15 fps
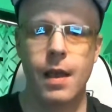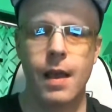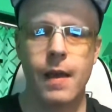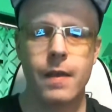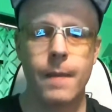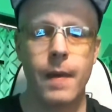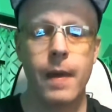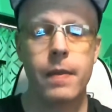
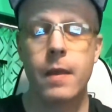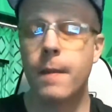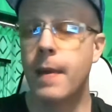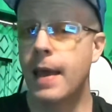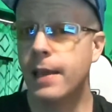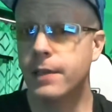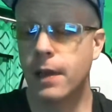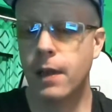And the
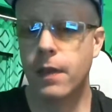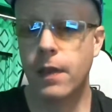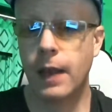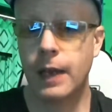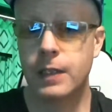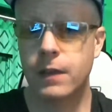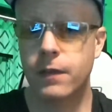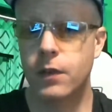amazing thing
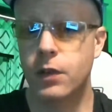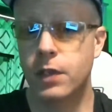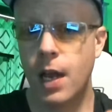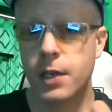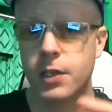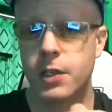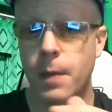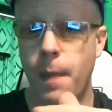is if you
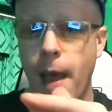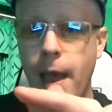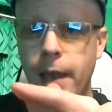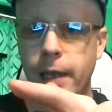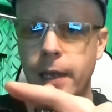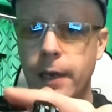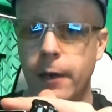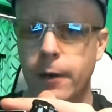touch the back
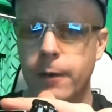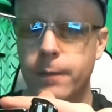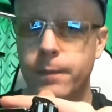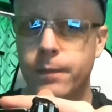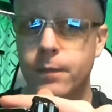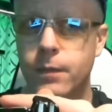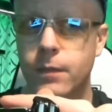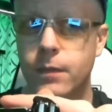here,
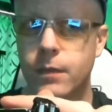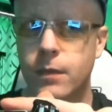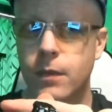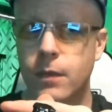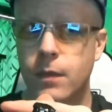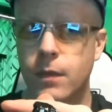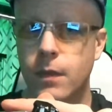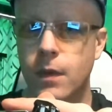
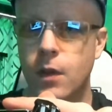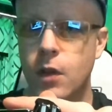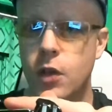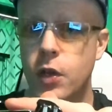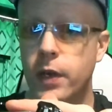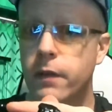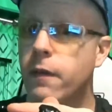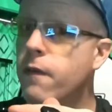
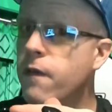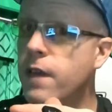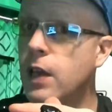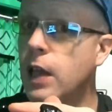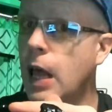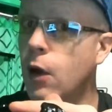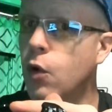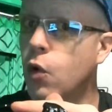you can feel
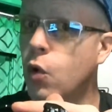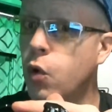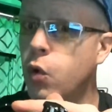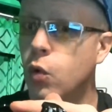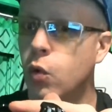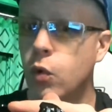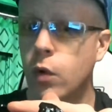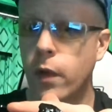how
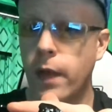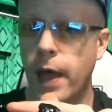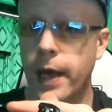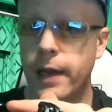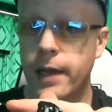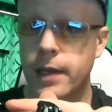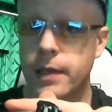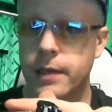cool that
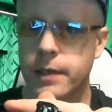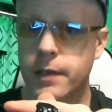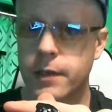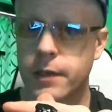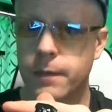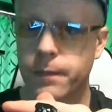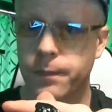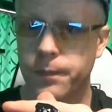is.